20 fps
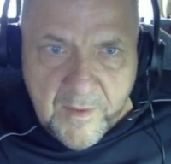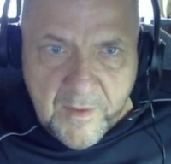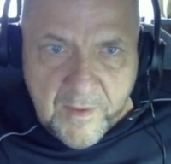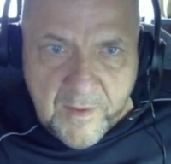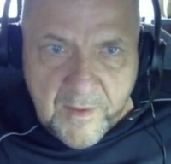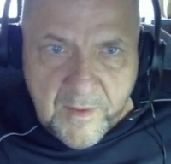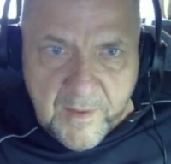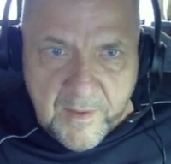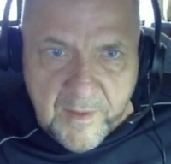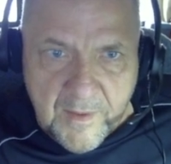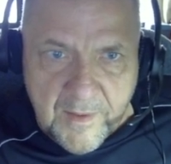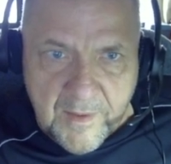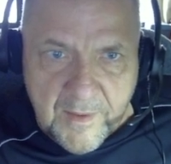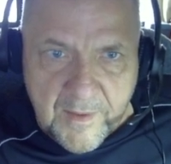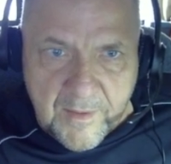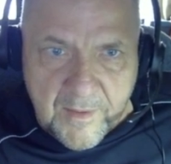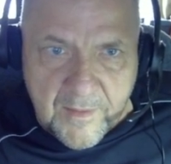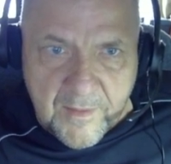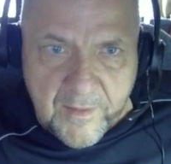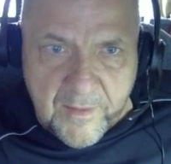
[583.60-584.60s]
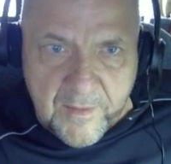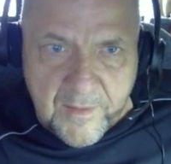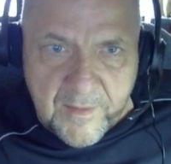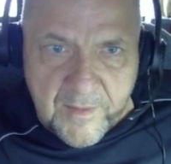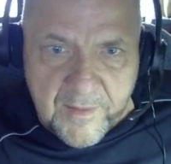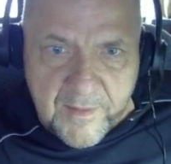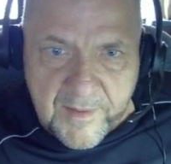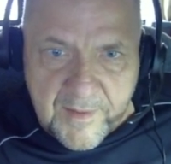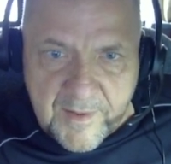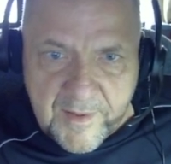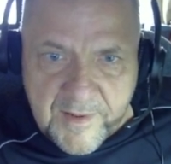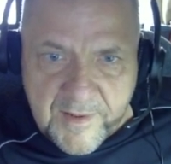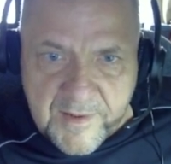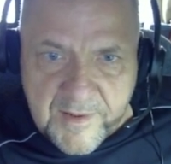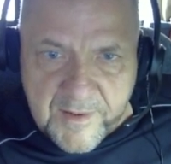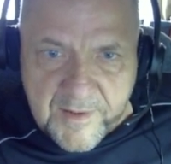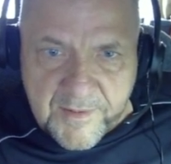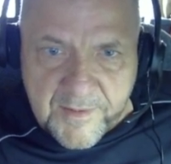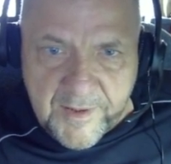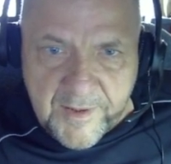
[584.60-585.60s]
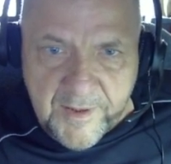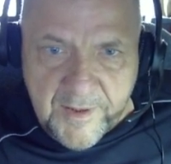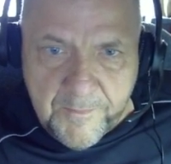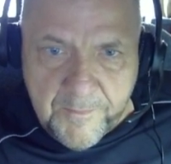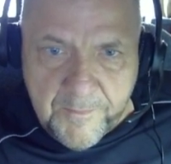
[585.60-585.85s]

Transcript: and on data 3